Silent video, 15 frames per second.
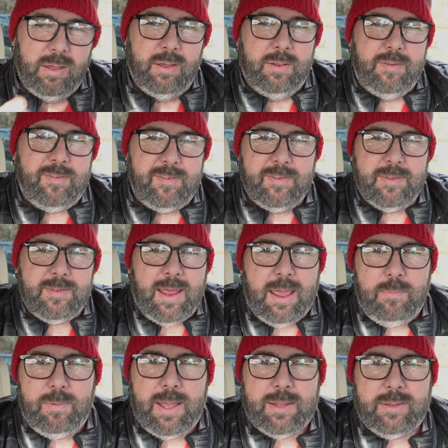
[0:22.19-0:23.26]
This is the day
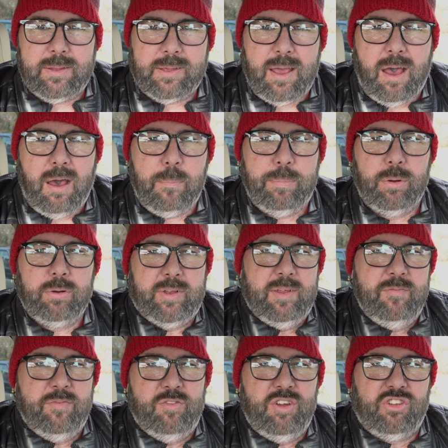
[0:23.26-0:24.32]
we had the car booked
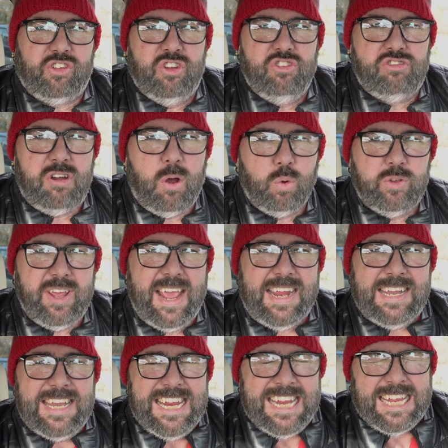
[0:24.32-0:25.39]
in for its control
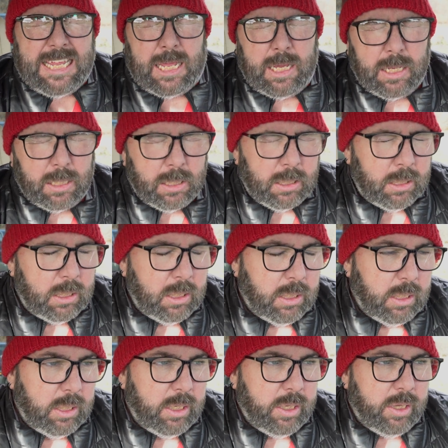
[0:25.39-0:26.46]
technique.
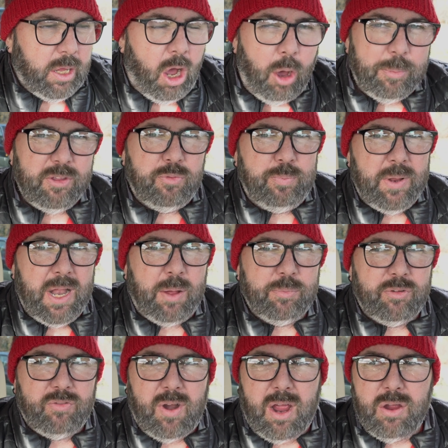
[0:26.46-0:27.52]
Hobbit's been up
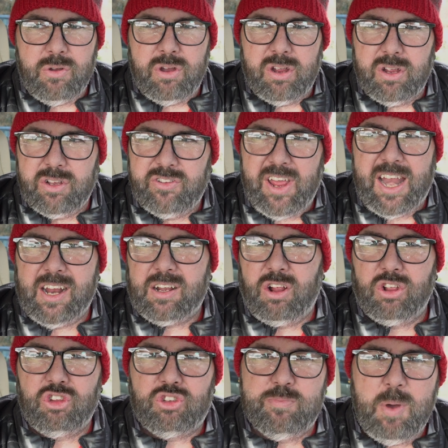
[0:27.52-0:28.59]
the road, 10
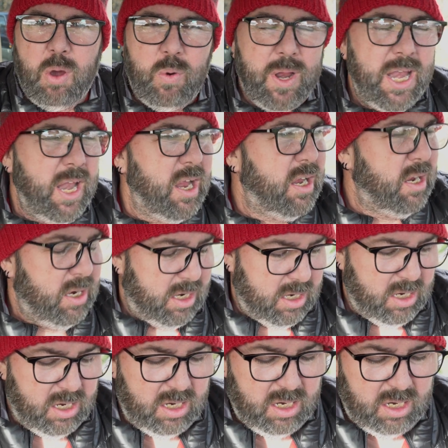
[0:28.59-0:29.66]
o'clock this morning.
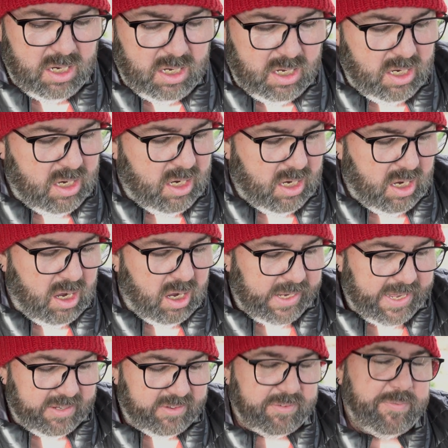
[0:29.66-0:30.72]
I
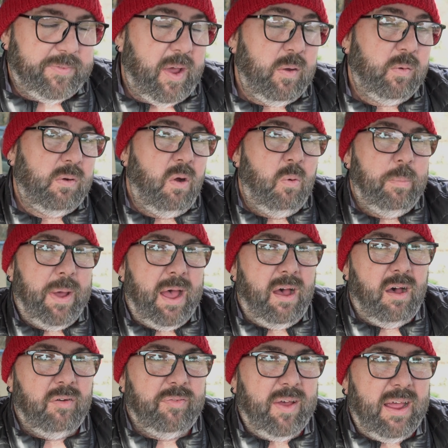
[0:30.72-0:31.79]
get a phone call about
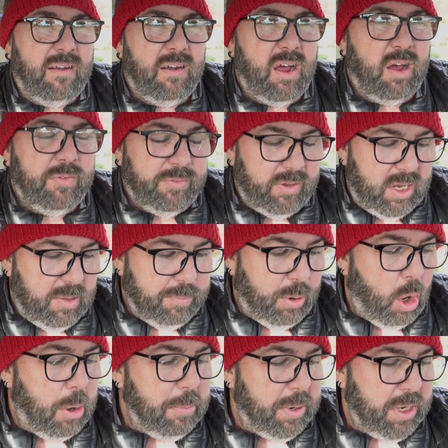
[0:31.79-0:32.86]
half hour after the
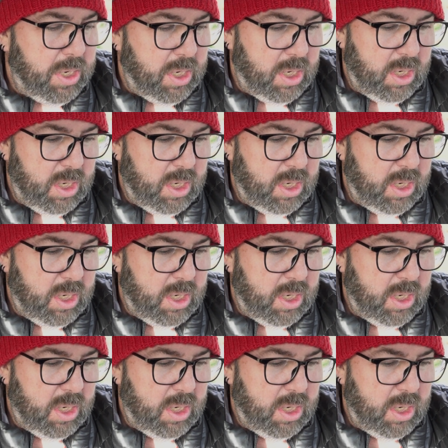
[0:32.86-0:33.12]
appointment.